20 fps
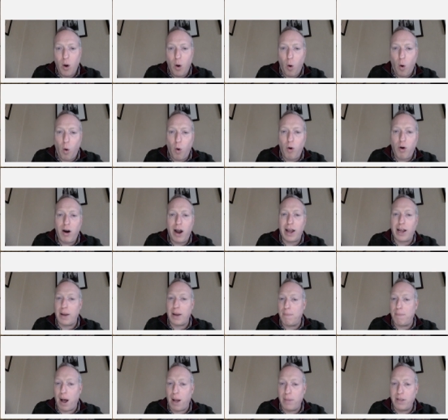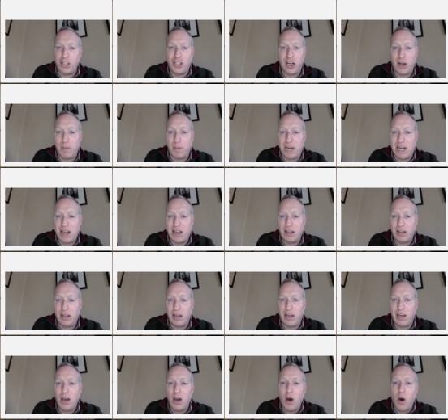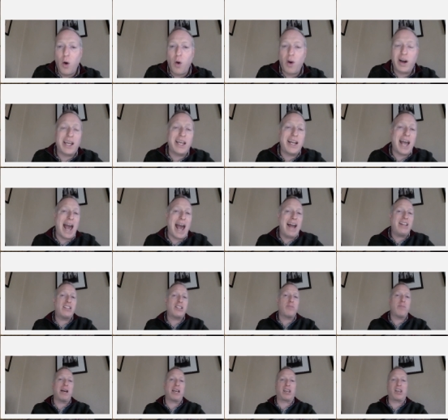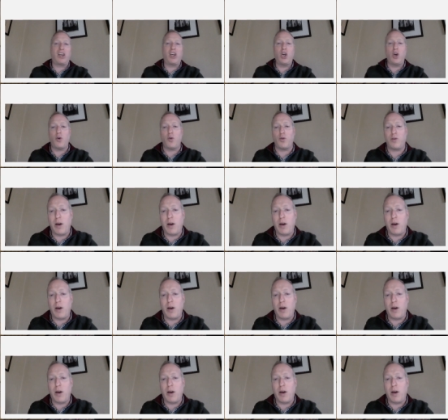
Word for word: or I can publish it immediately, or I can add it to my queue.